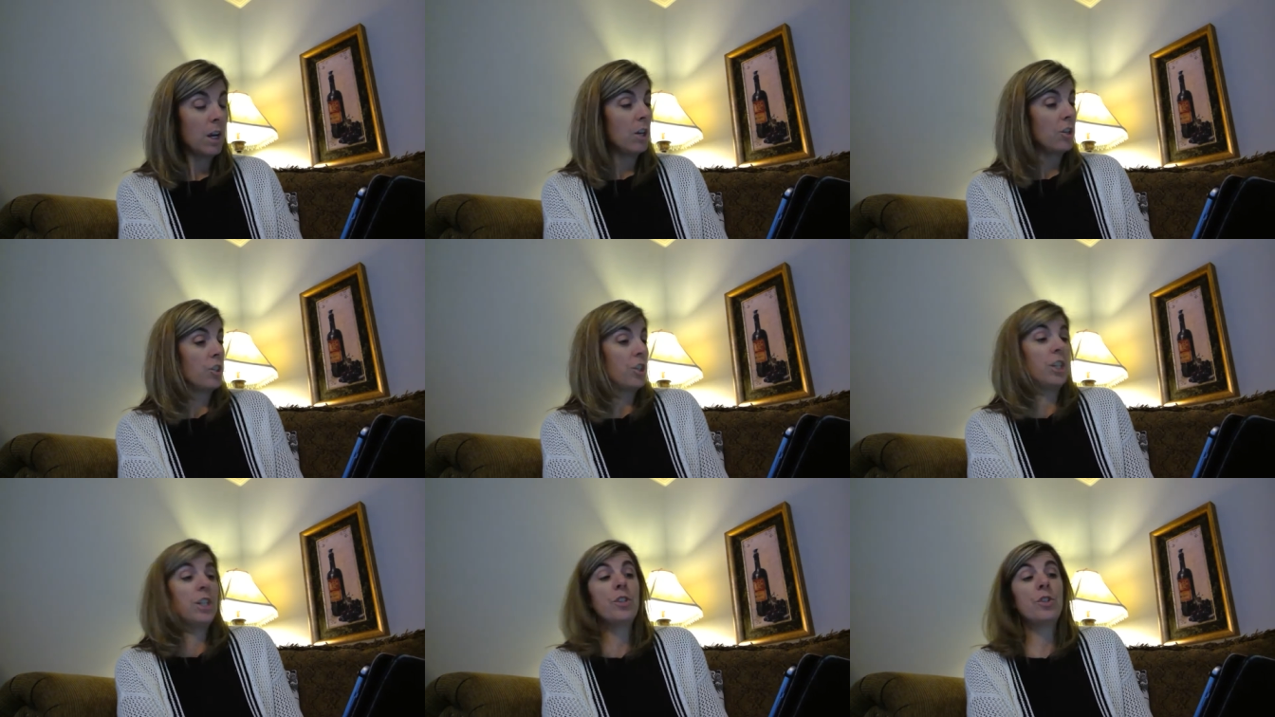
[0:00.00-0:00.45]

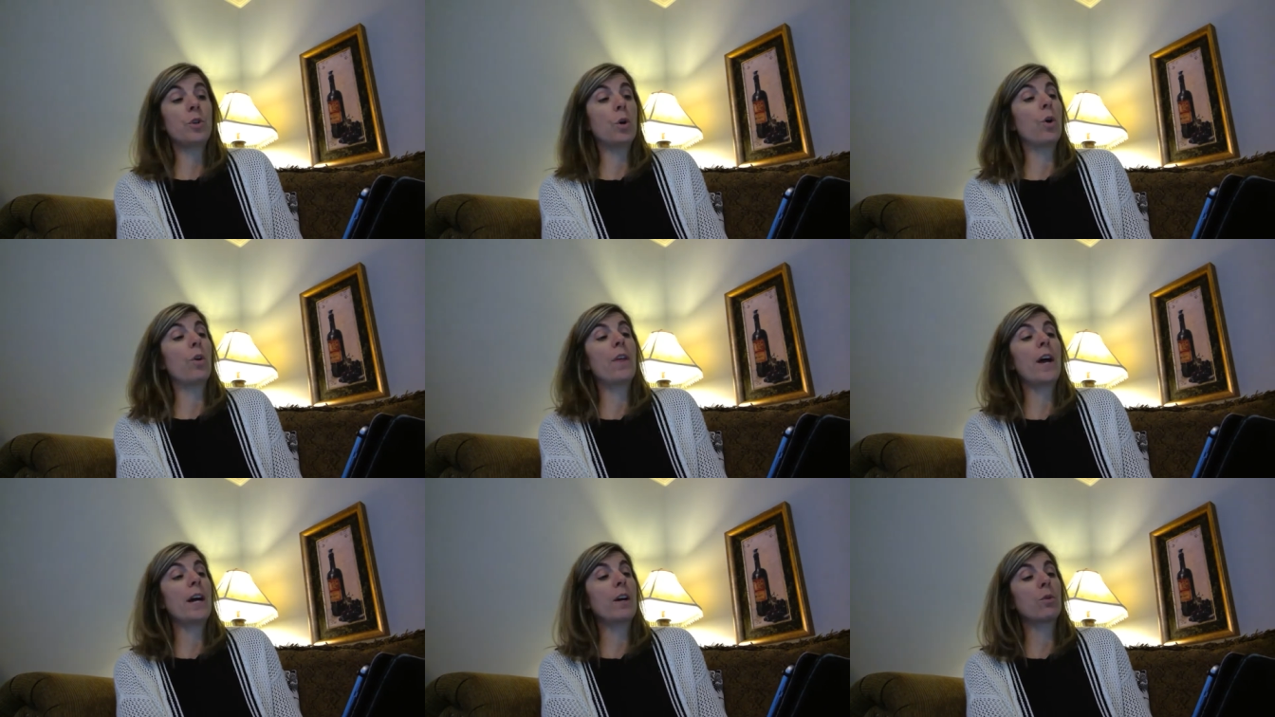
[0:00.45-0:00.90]
She
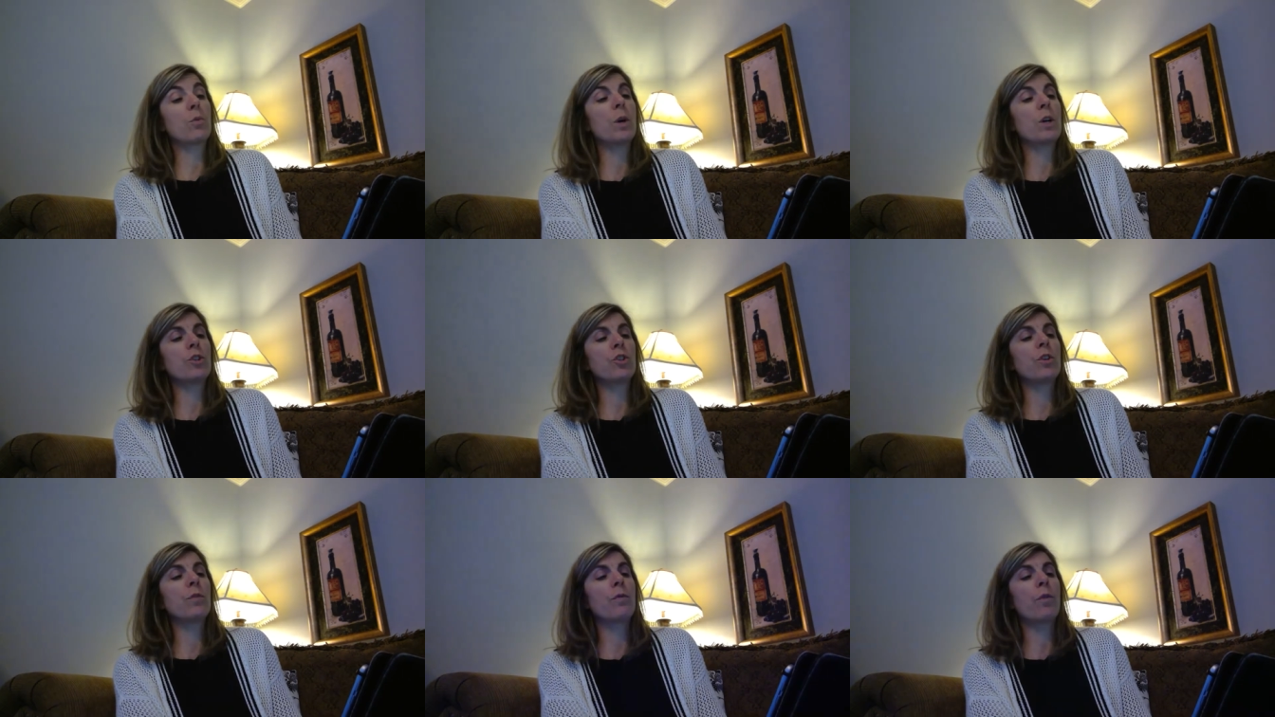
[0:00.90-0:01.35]
stole that
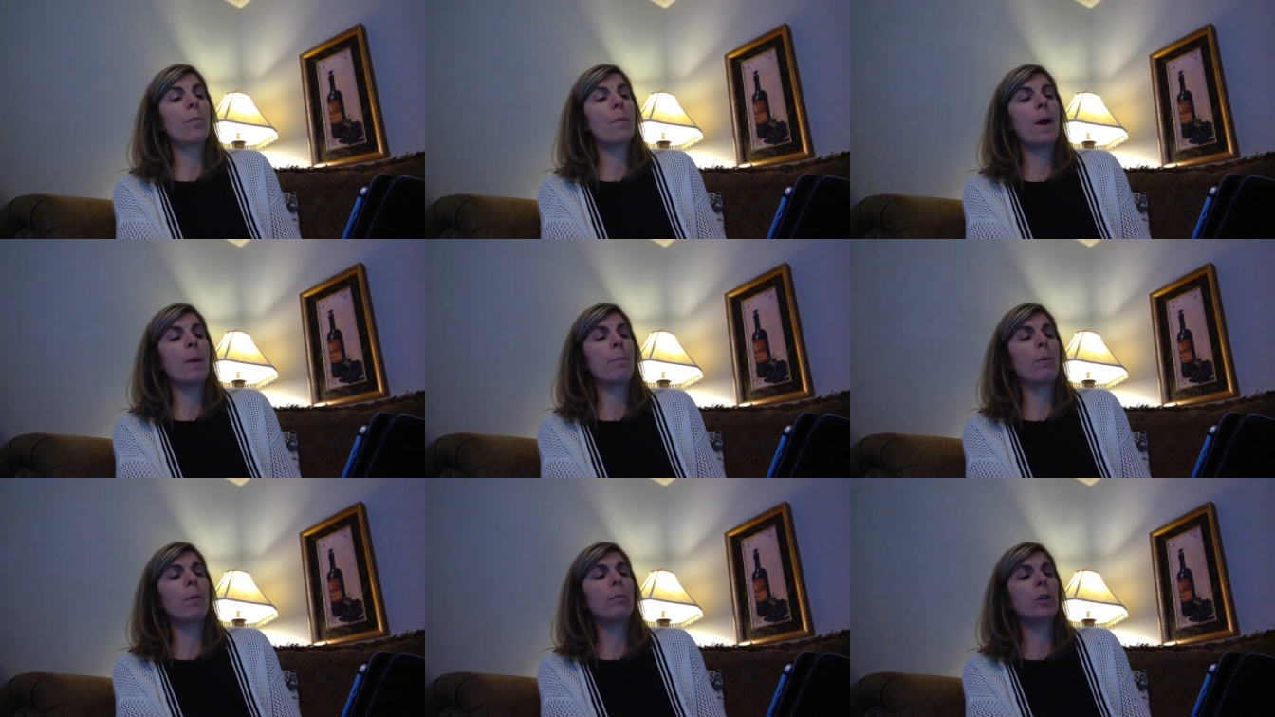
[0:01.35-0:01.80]
question from
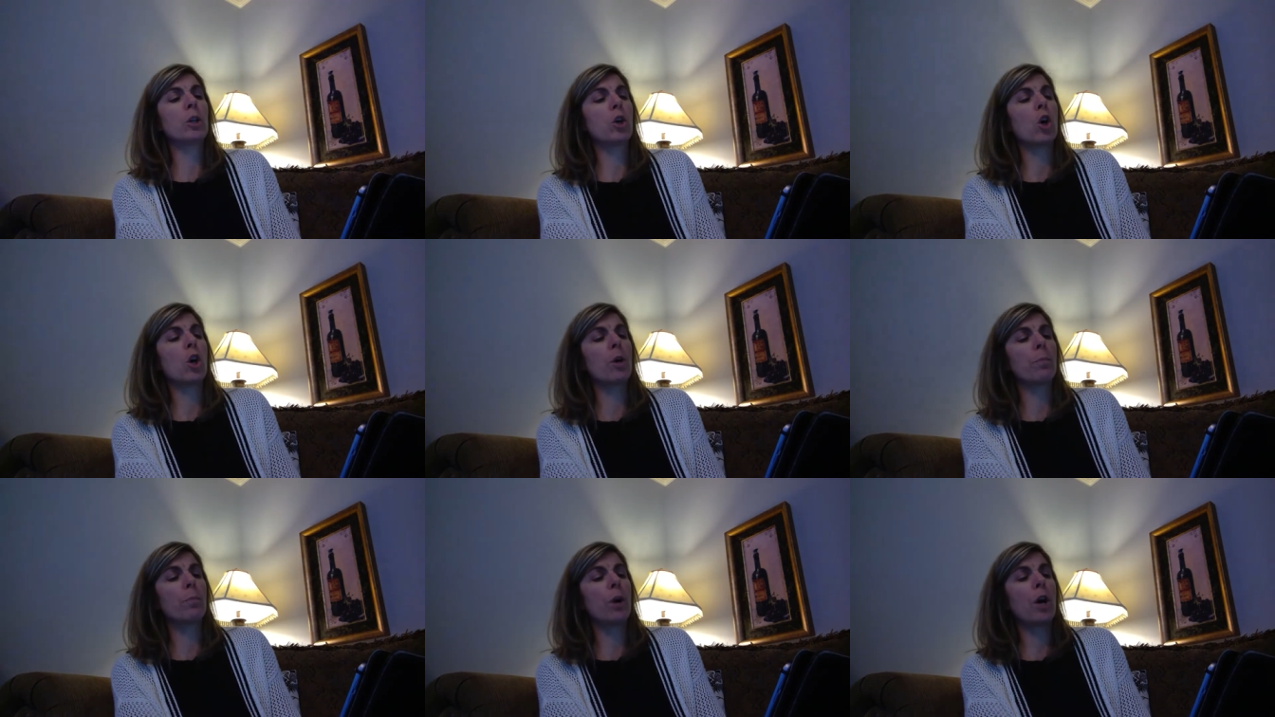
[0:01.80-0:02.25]
my public
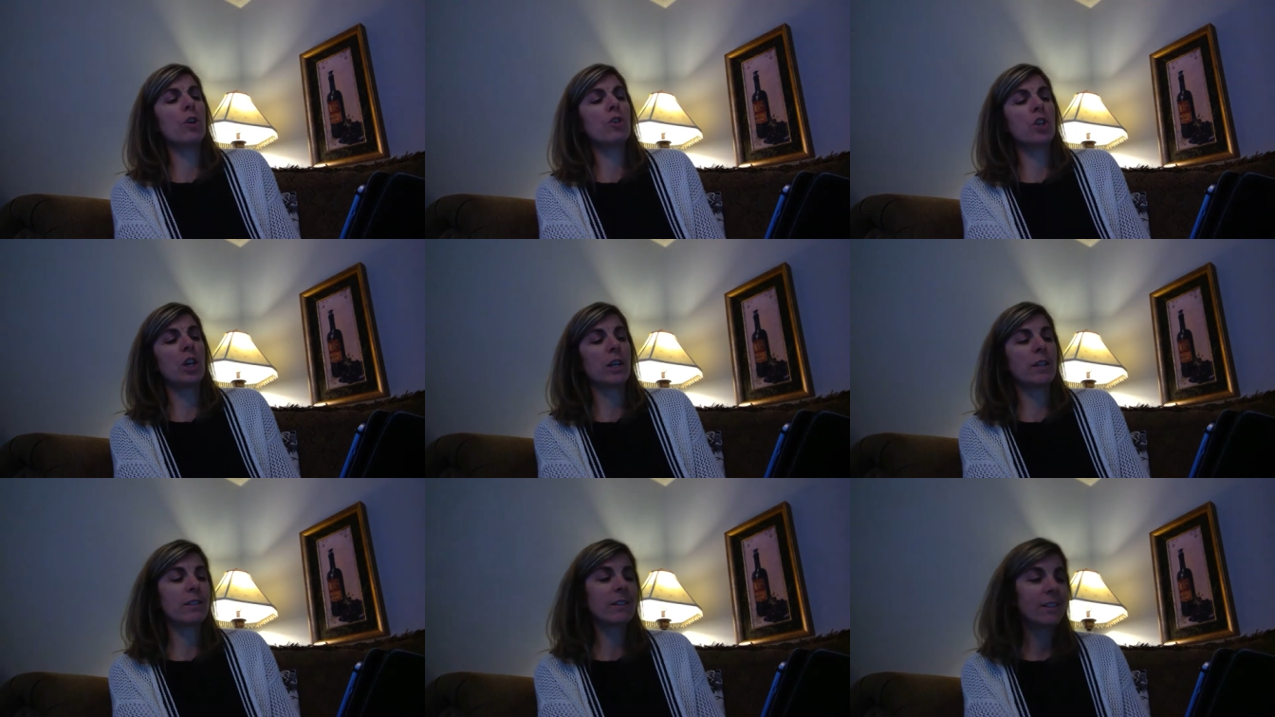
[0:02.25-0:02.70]
art
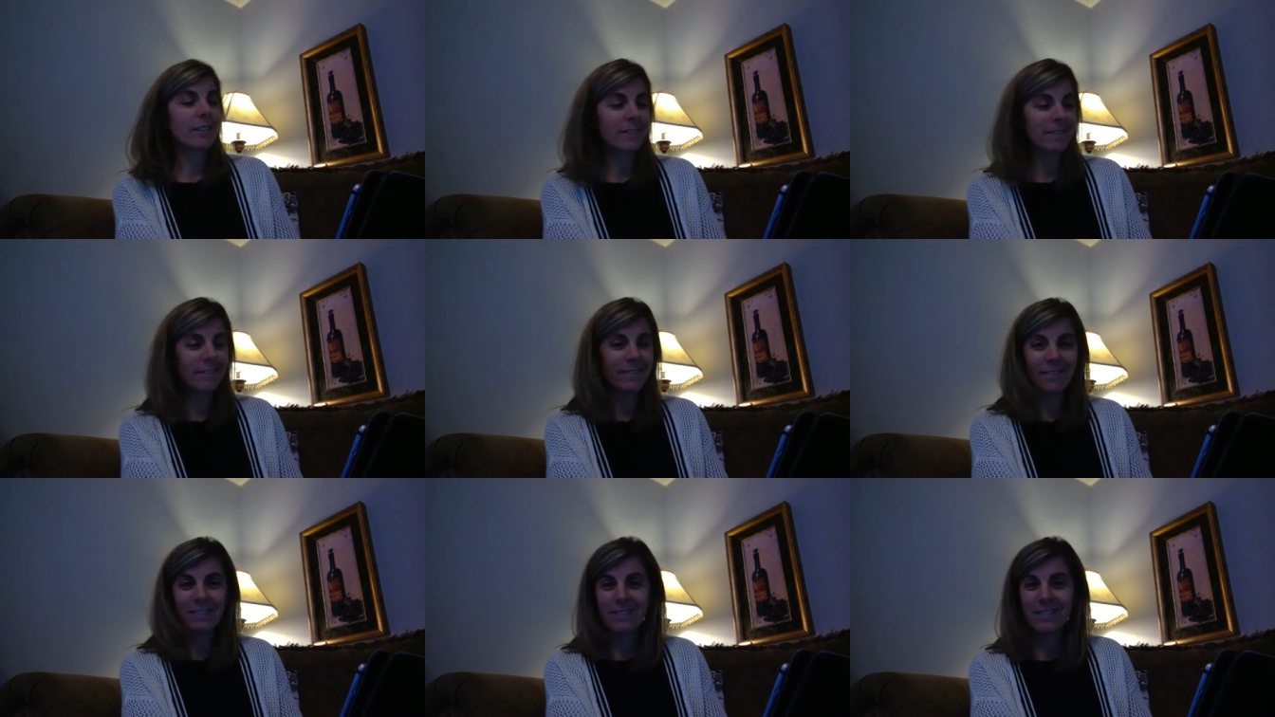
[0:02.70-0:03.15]
project,
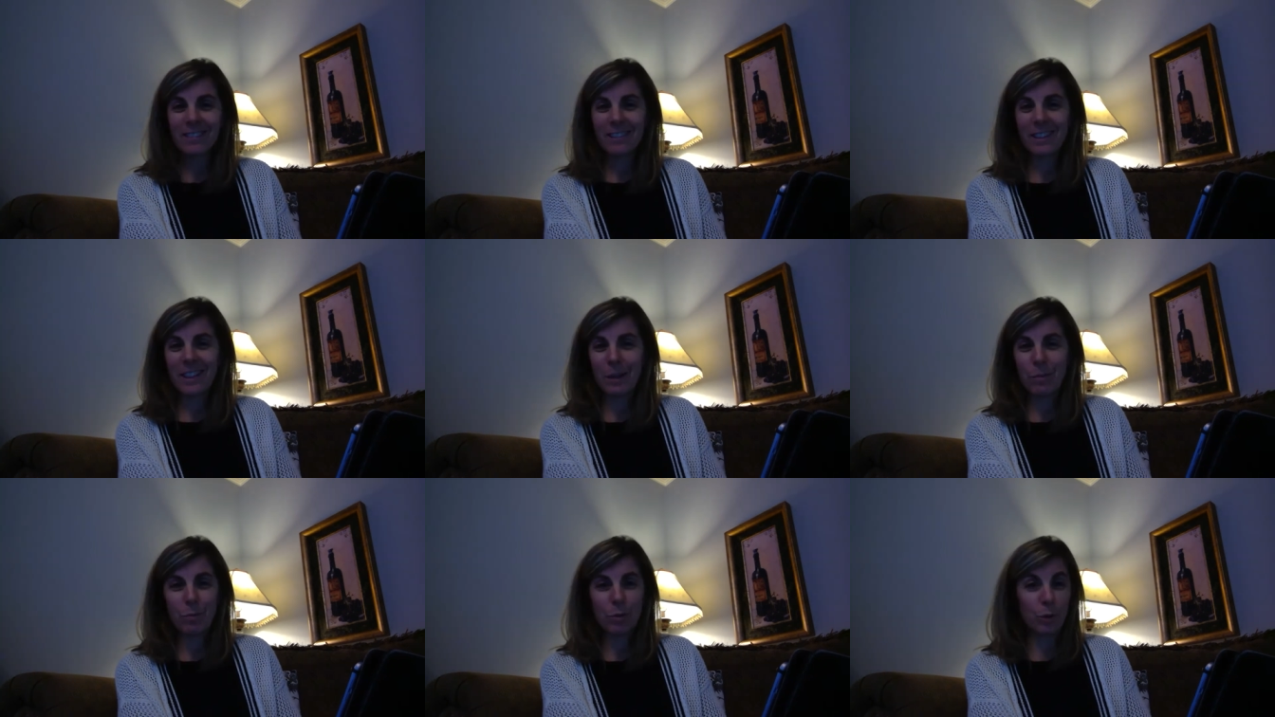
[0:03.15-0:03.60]

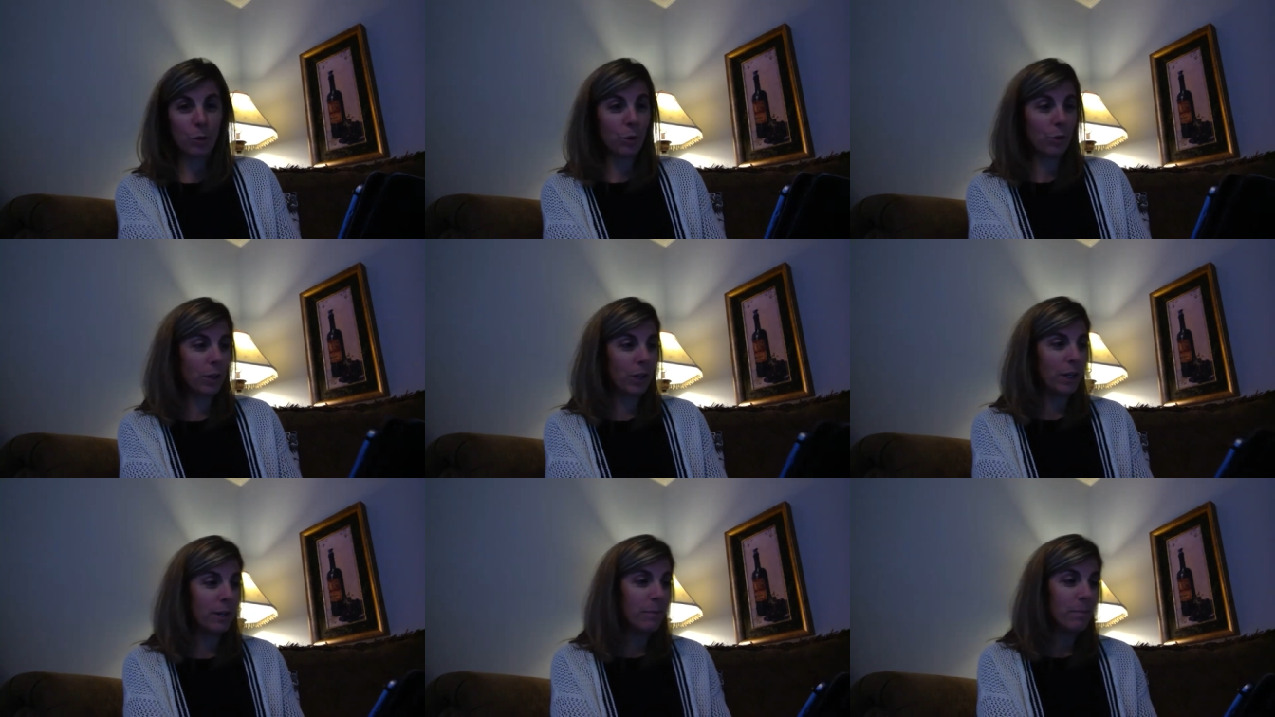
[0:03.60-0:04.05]
claimed
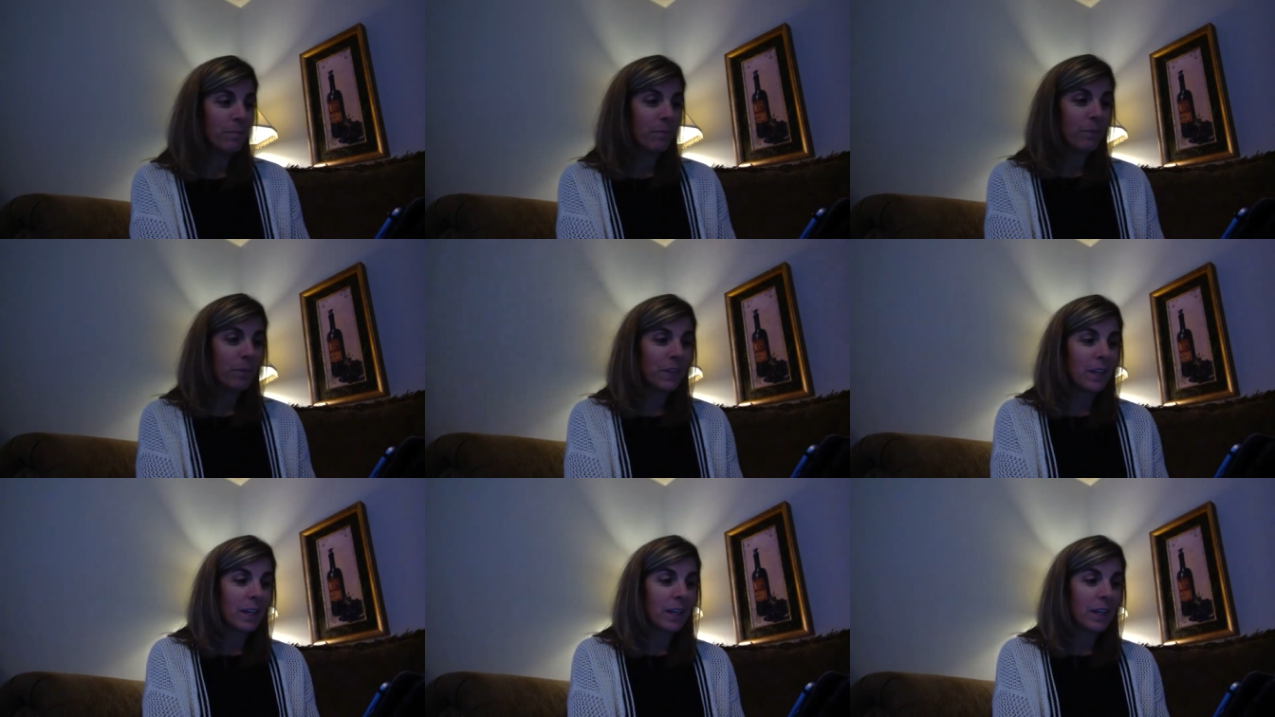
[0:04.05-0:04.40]
Lula.